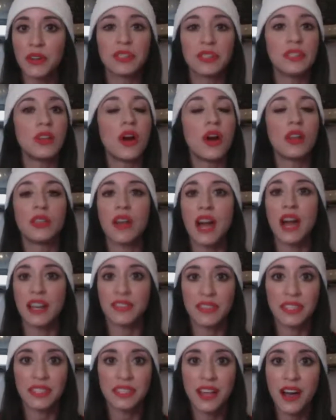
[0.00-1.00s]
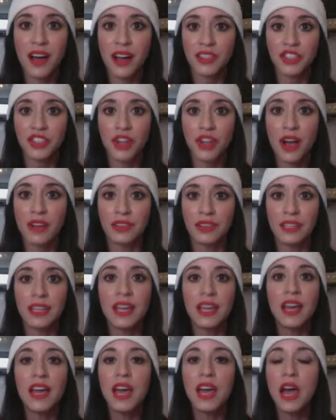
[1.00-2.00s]
A lot of these hot chocolate
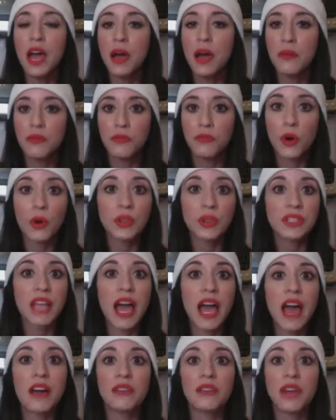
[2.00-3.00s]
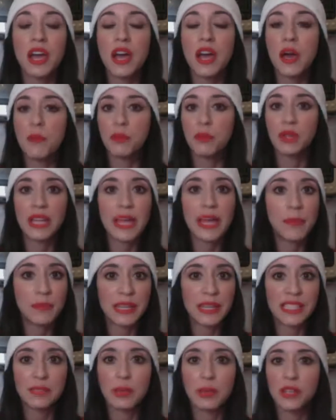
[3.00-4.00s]
folks have plant-based
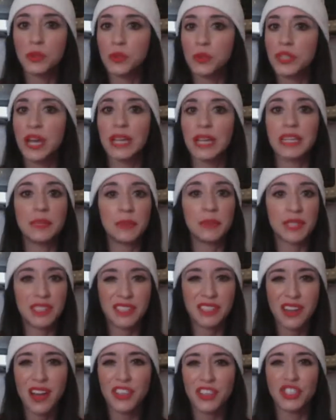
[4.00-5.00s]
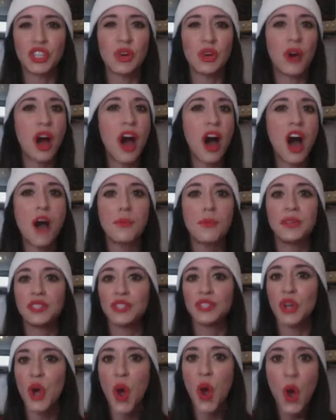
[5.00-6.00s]
milks. We're talking pistachio, almond,
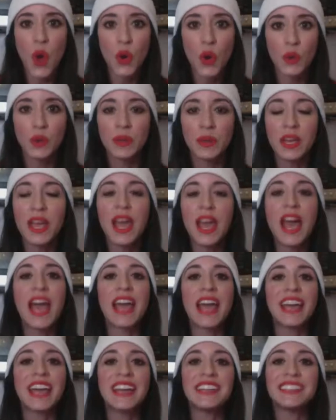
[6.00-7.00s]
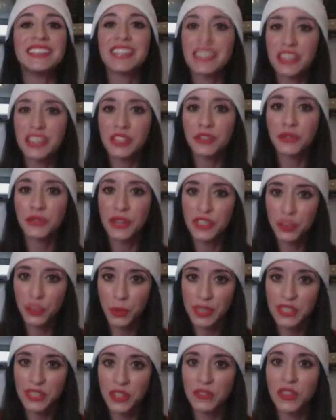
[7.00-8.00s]
oat, and a little fun twist
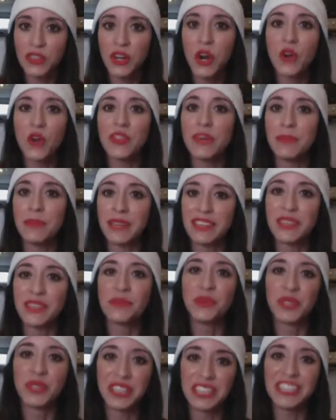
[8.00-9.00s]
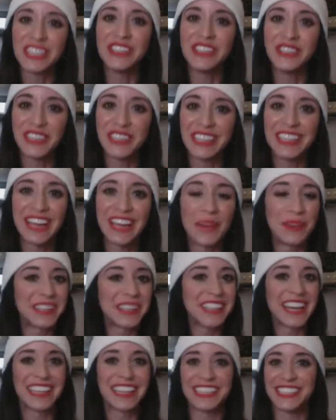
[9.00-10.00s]
of their own that make them really unique. I'm
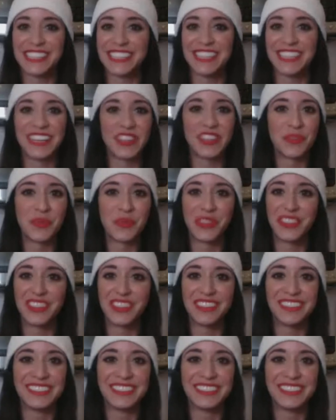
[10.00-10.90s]
excited to share them with you.